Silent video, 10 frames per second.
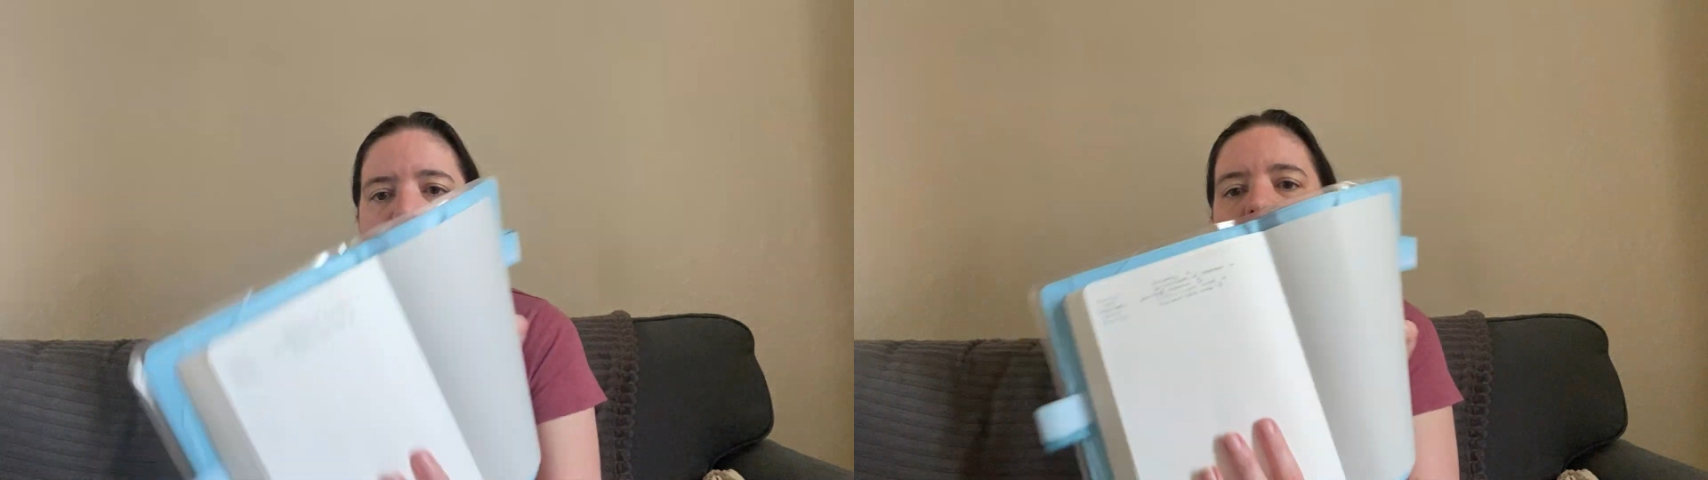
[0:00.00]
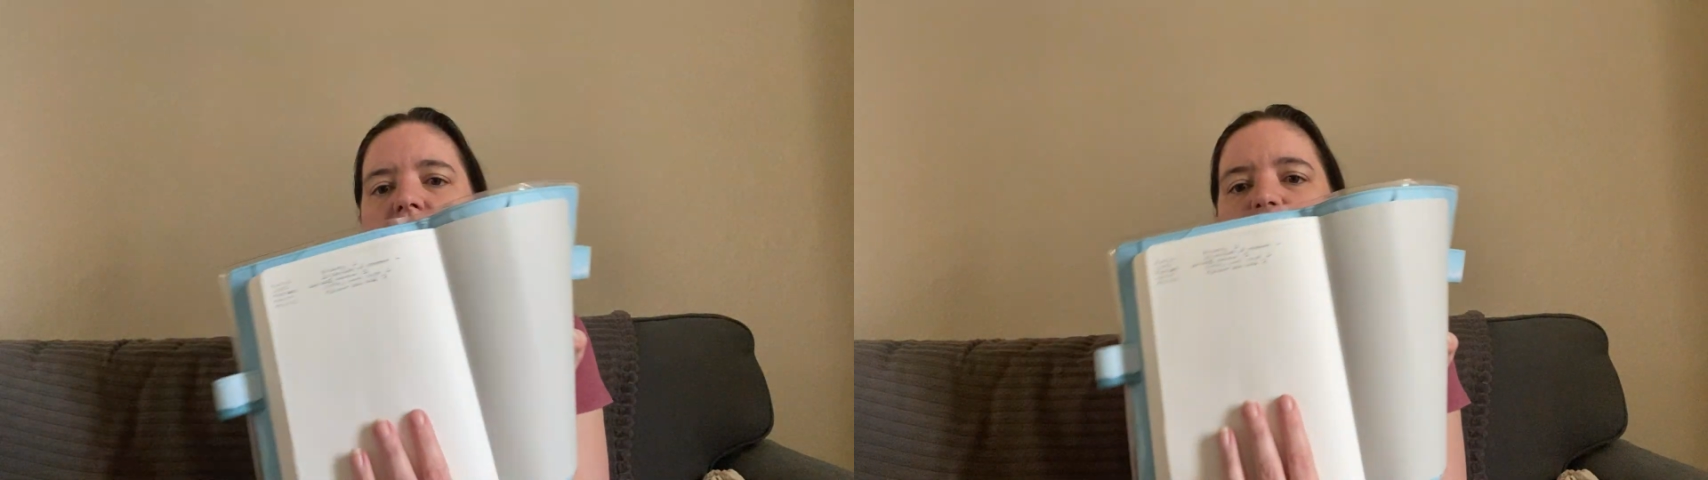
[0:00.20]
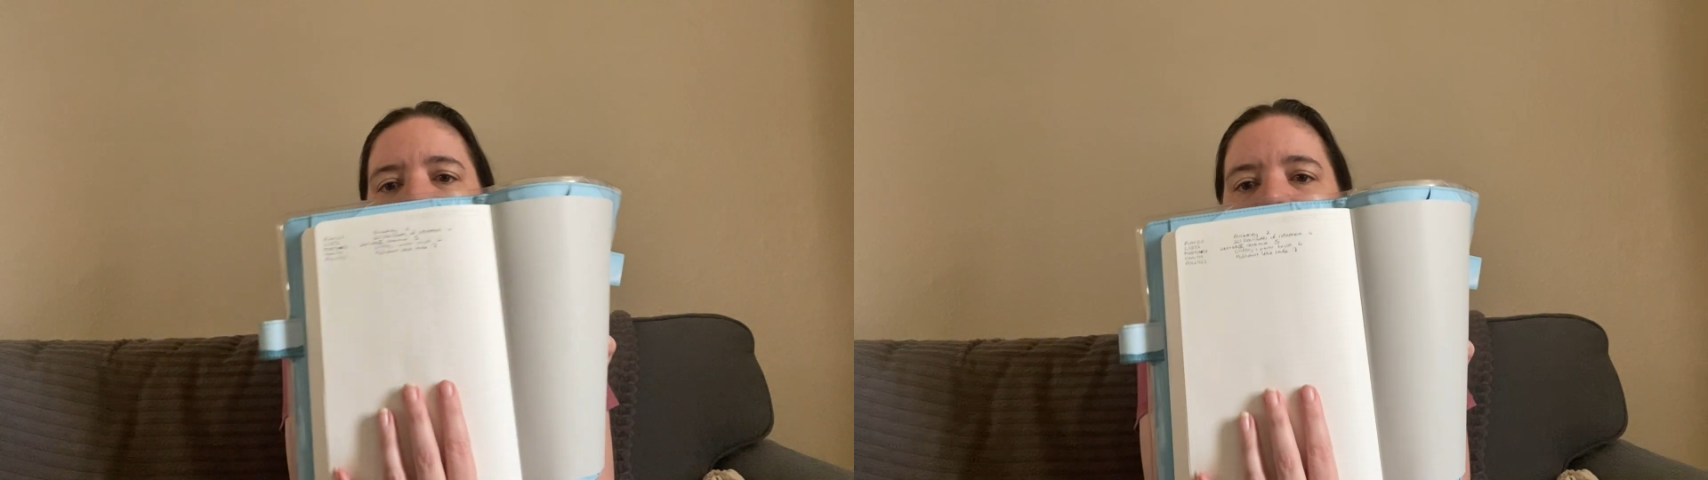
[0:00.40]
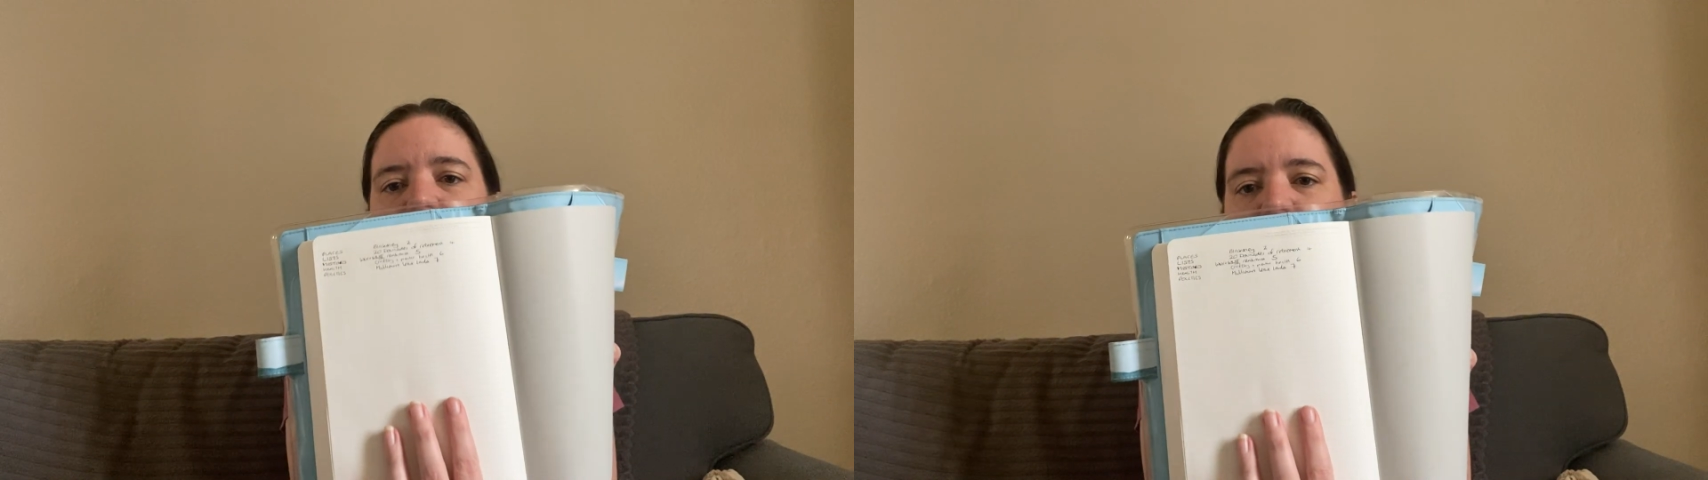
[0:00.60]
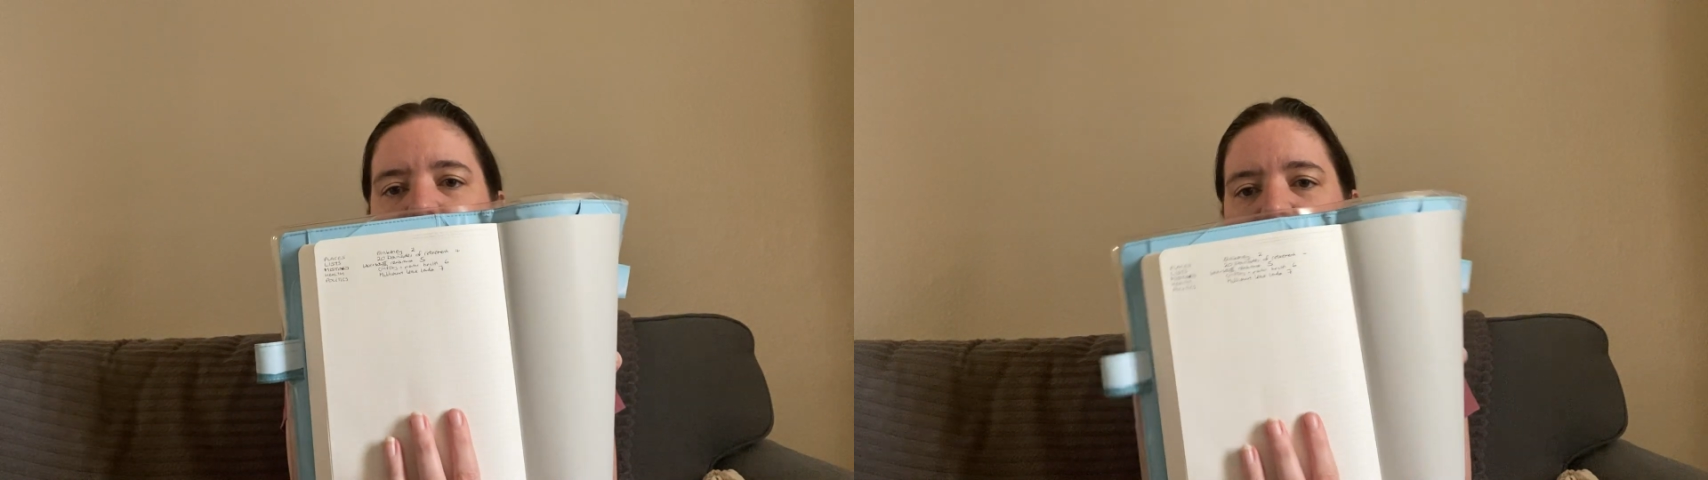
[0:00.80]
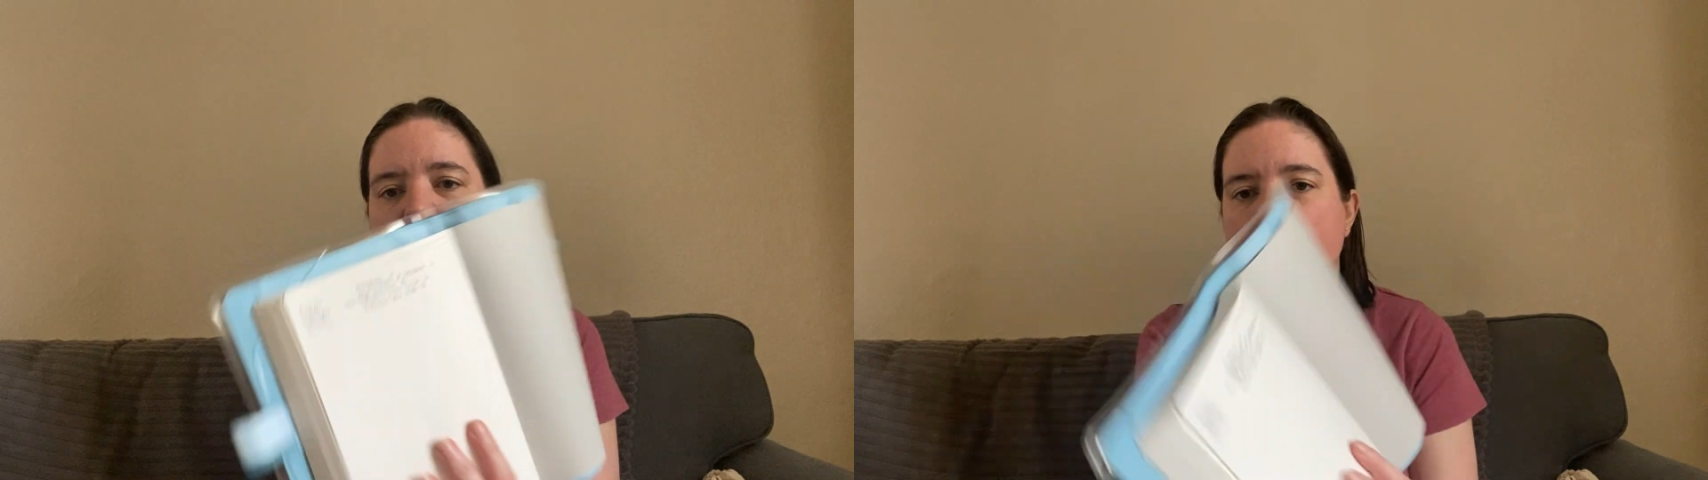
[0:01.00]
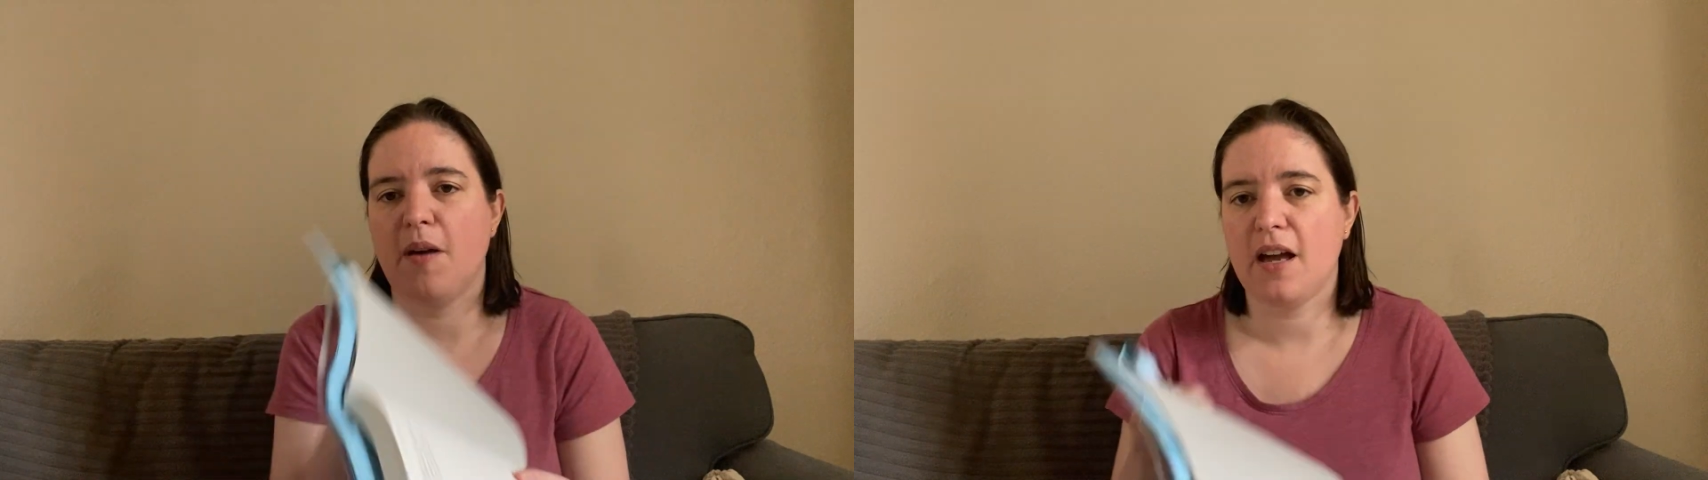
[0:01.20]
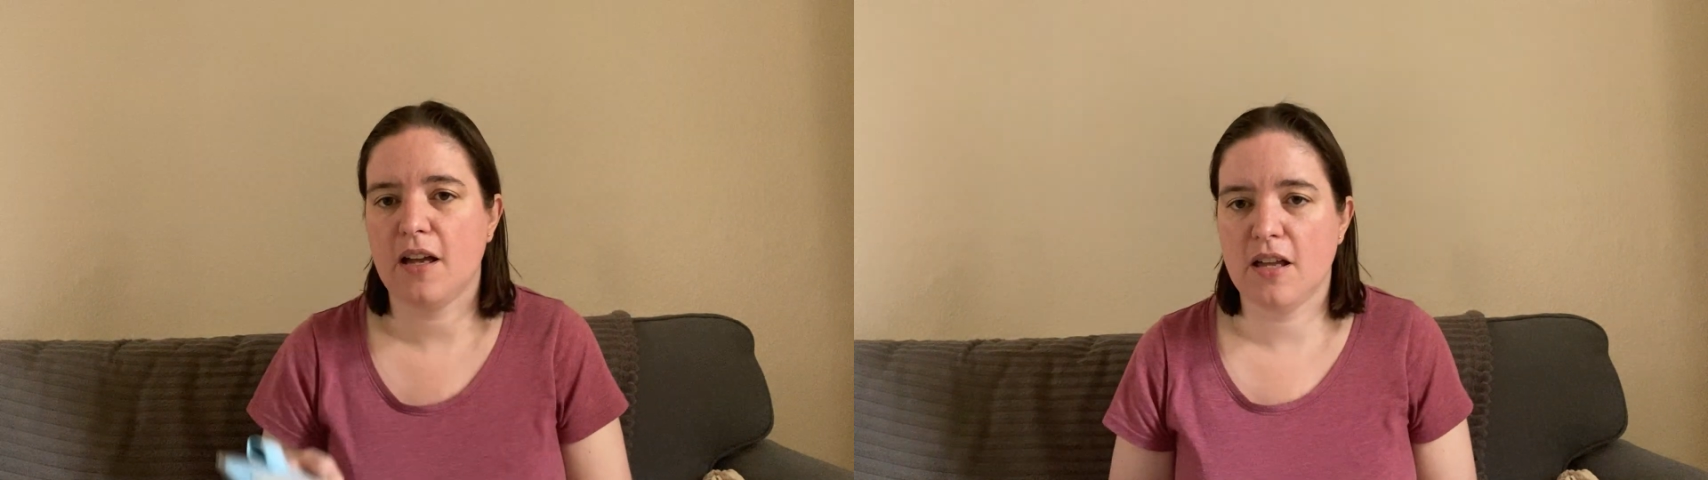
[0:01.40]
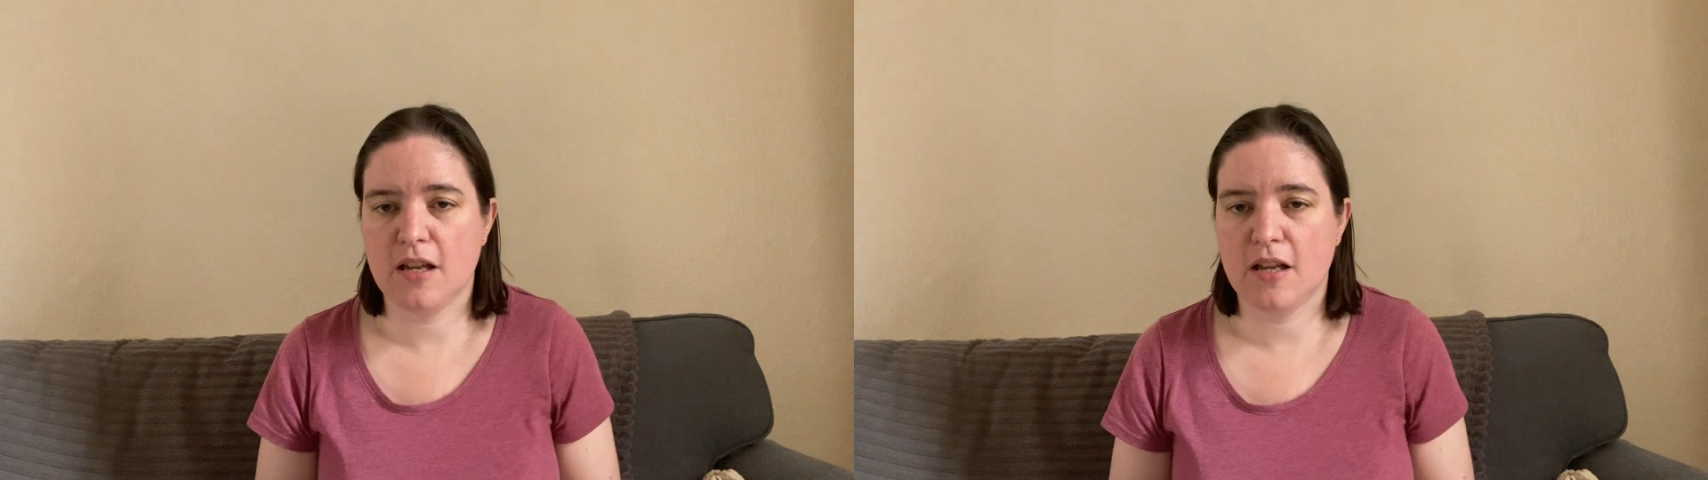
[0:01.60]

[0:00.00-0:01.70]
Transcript: like an index in the back.